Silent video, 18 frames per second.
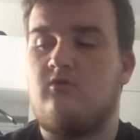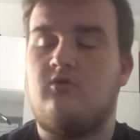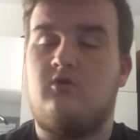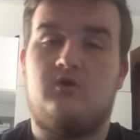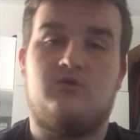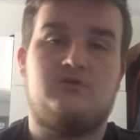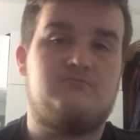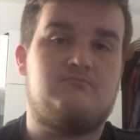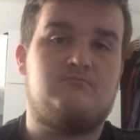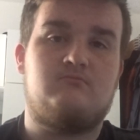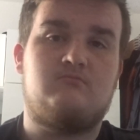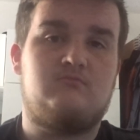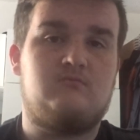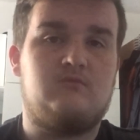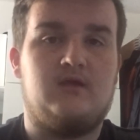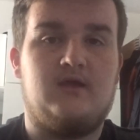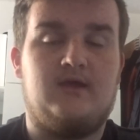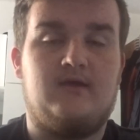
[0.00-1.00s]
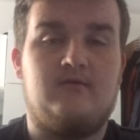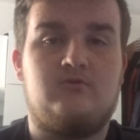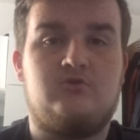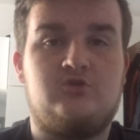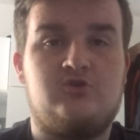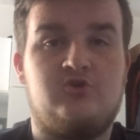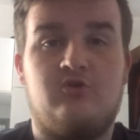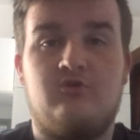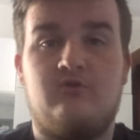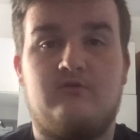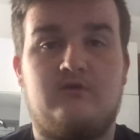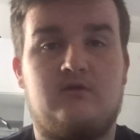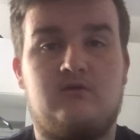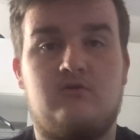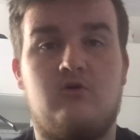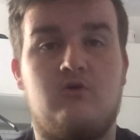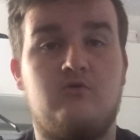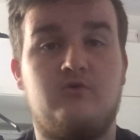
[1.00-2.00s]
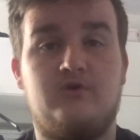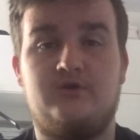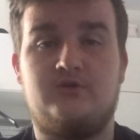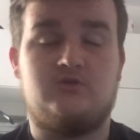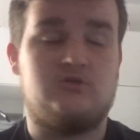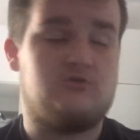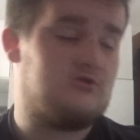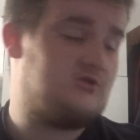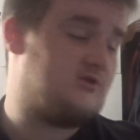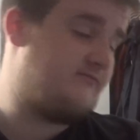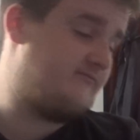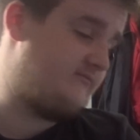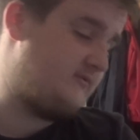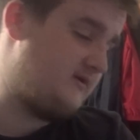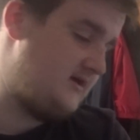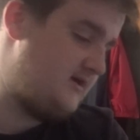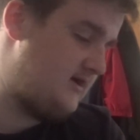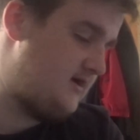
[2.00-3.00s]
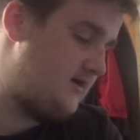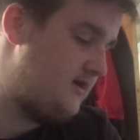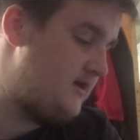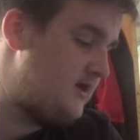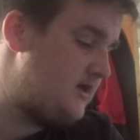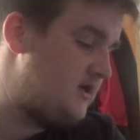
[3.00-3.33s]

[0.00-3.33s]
or a tutor at college, or something like that.